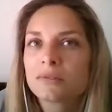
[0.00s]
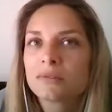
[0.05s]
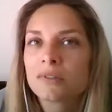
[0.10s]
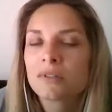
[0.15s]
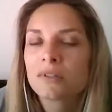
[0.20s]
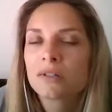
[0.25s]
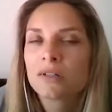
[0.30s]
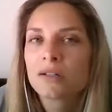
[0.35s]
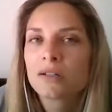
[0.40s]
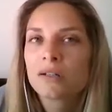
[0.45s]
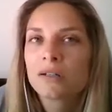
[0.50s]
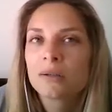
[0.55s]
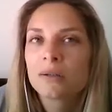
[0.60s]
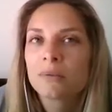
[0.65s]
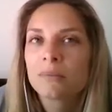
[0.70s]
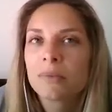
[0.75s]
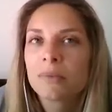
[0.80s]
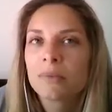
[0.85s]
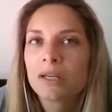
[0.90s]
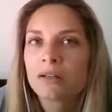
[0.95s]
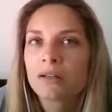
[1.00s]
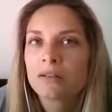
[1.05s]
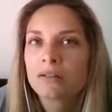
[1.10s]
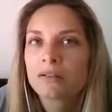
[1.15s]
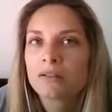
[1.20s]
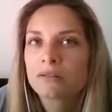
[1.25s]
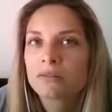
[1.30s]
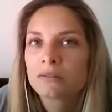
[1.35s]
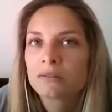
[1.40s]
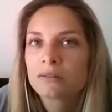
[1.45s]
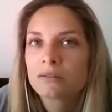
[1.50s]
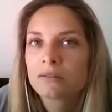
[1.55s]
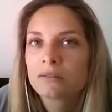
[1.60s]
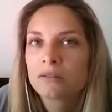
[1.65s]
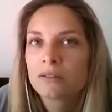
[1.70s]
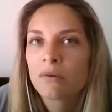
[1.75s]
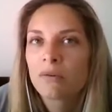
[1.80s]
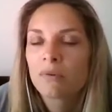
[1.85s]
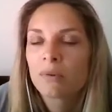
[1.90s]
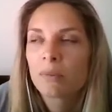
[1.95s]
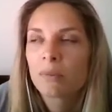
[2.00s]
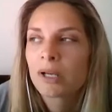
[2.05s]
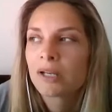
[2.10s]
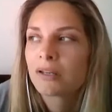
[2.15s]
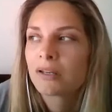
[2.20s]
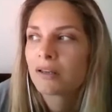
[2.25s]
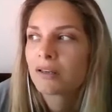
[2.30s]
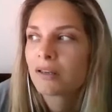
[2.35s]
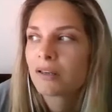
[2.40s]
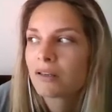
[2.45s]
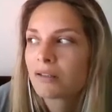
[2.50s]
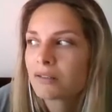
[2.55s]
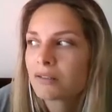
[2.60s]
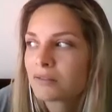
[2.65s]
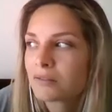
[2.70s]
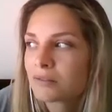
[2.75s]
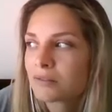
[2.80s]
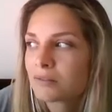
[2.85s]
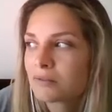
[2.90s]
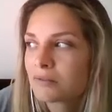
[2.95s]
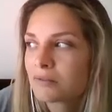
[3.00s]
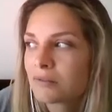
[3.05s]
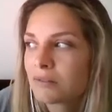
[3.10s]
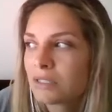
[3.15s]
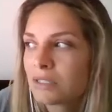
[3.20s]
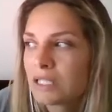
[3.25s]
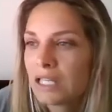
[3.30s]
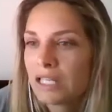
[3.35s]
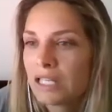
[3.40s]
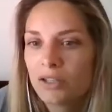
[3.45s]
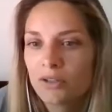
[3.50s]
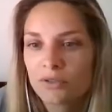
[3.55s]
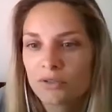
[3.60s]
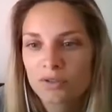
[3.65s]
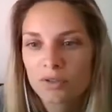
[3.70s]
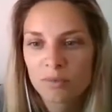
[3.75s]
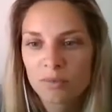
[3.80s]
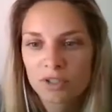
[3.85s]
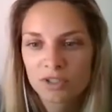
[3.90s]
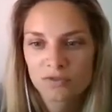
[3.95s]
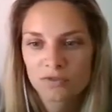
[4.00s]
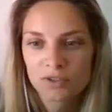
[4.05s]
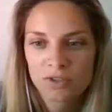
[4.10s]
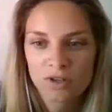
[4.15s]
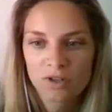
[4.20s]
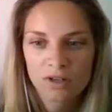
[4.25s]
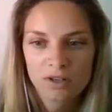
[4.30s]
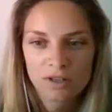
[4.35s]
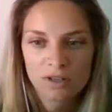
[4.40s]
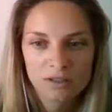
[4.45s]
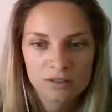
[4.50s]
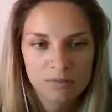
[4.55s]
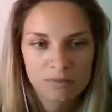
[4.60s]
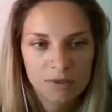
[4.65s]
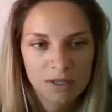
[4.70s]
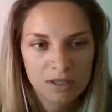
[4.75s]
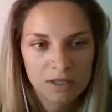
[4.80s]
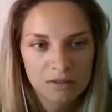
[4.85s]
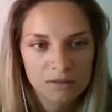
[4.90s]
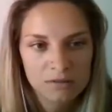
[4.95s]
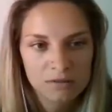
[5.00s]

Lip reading: Oh man. Never mind, I guess. Thank you so much for talking to me.